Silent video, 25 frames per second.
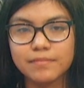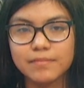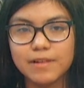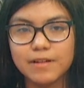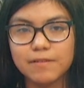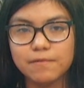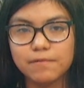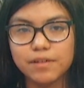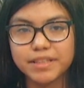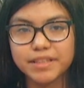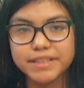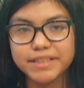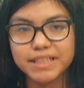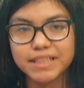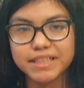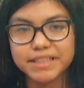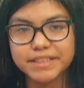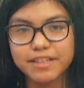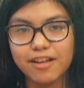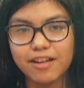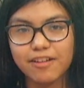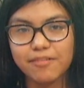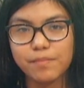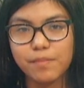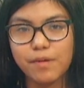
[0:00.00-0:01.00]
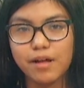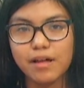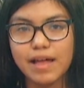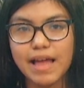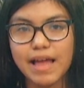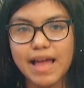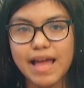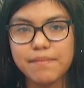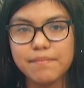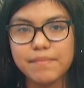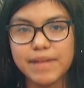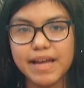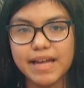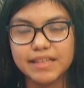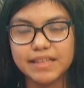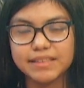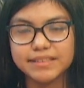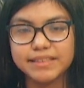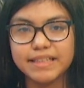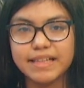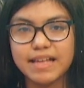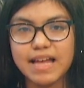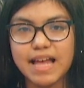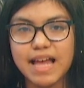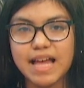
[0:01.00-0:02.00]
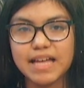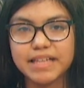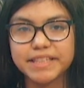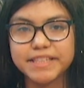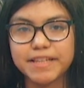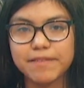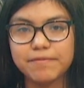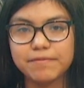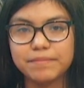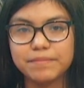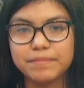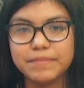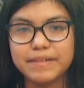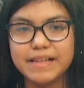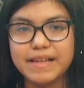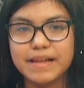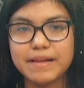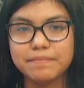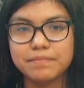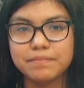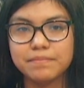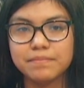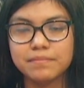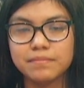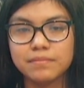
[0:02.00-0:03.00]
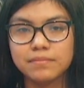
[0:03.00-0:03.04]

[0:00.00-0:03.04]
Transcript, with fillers: Varsity softball at Manatee at 7 p.m.